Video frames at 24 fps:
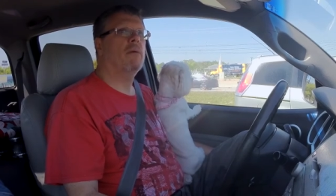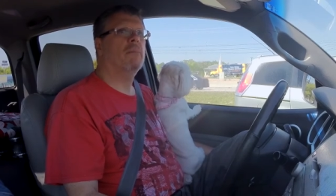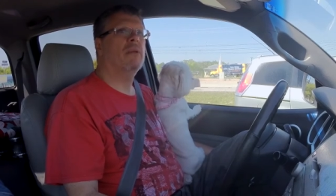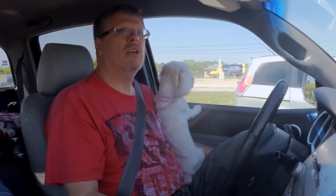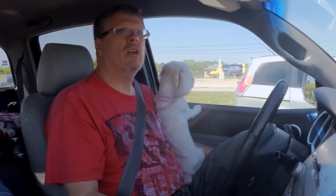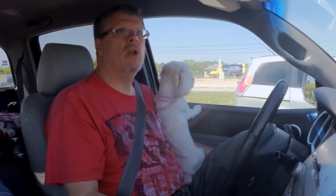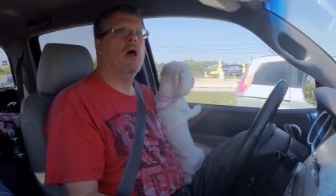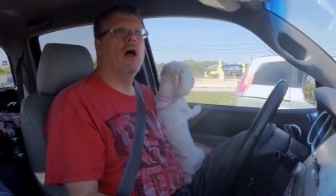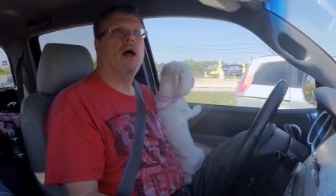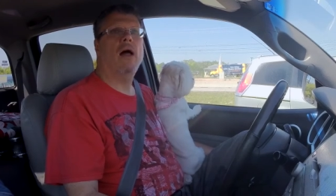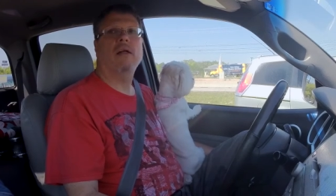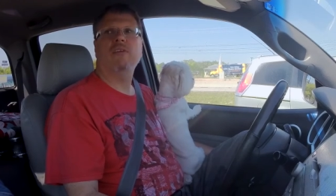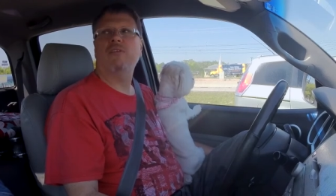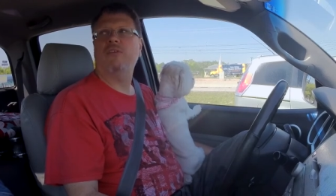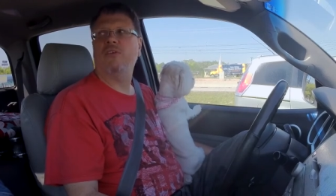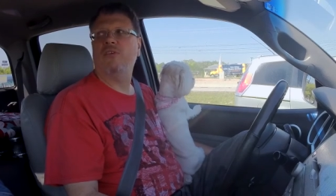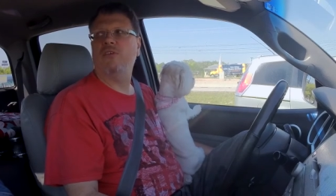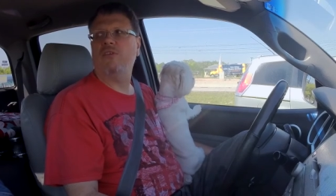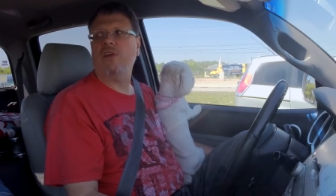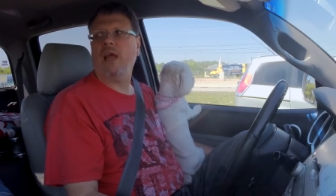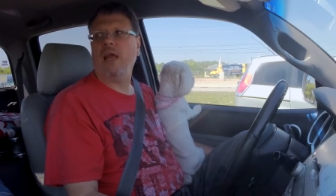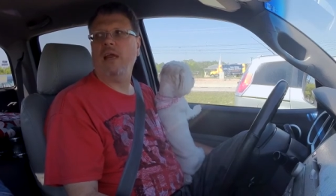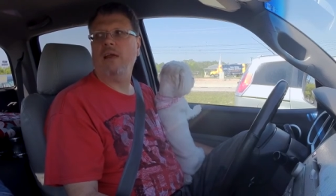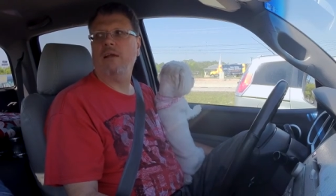probably not
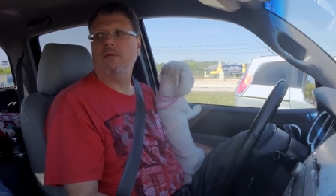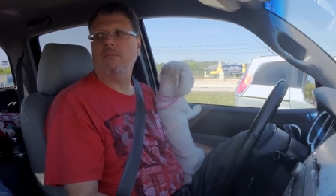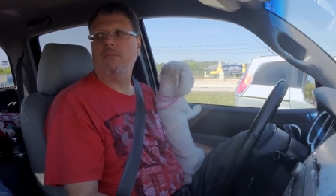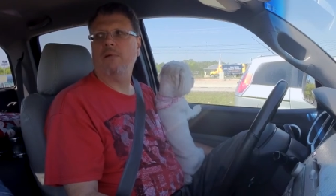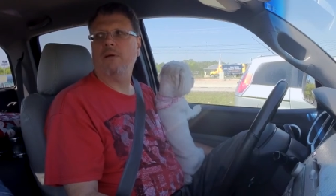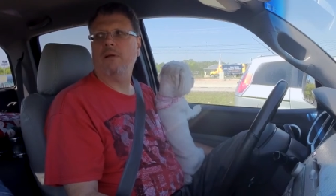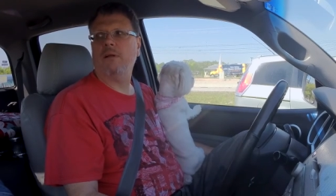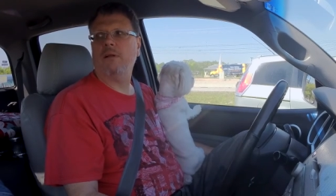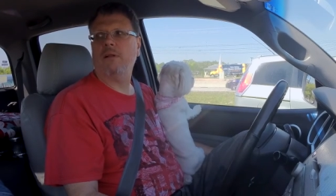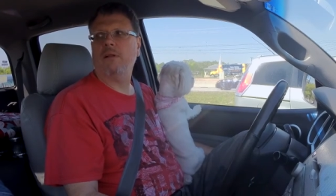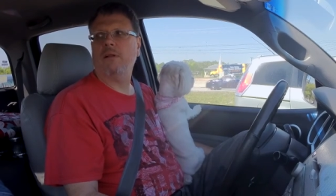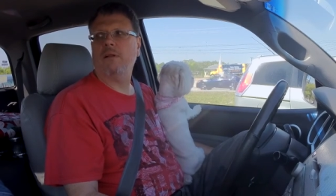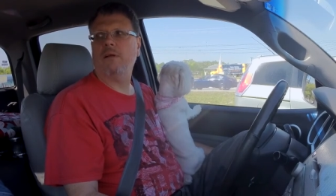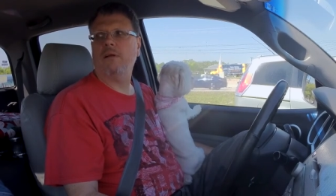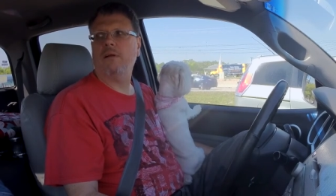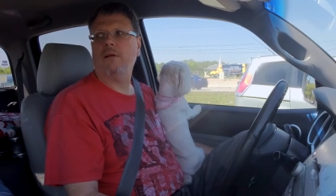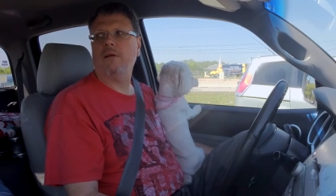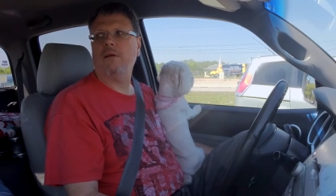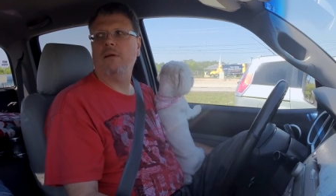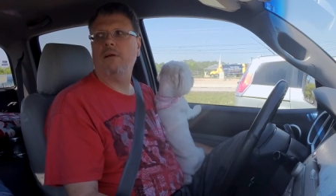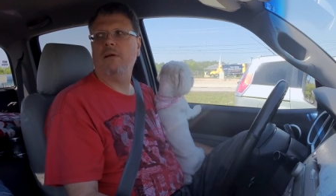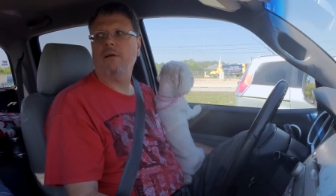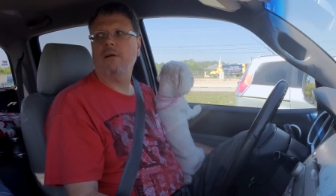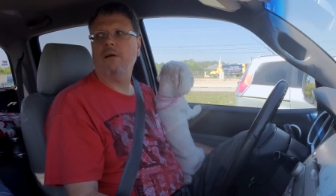sustainable
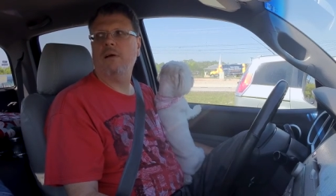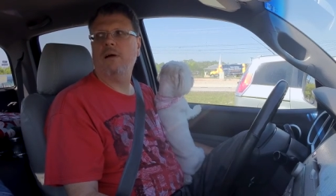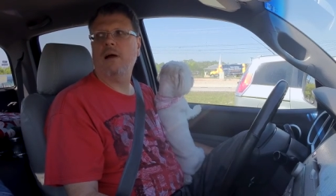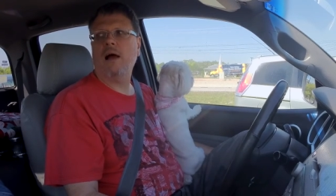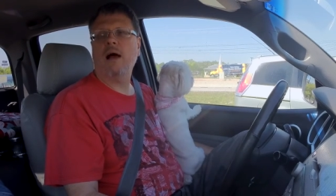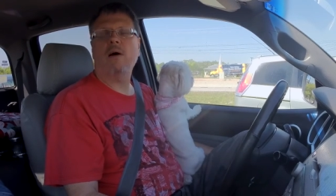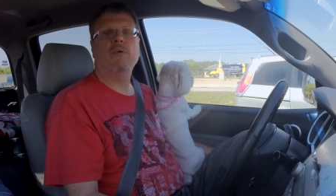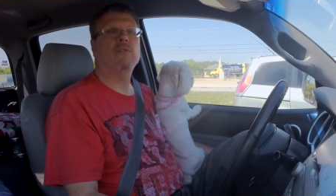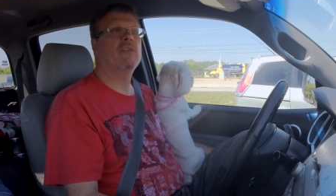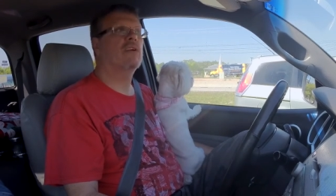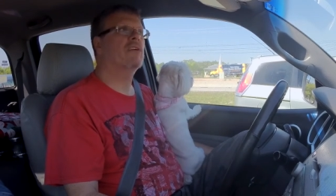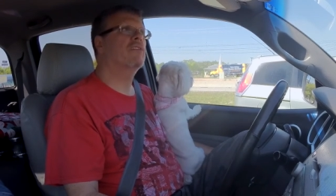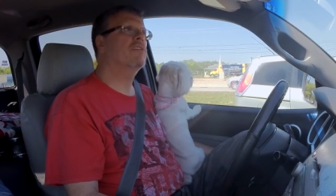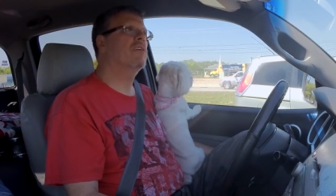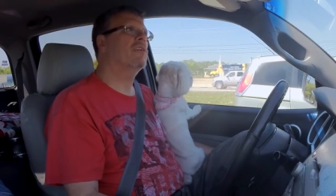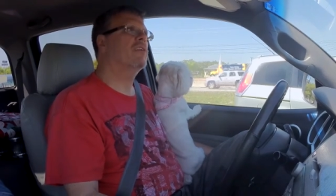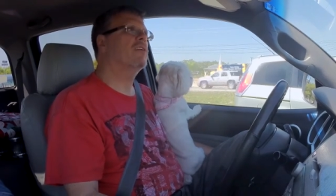housing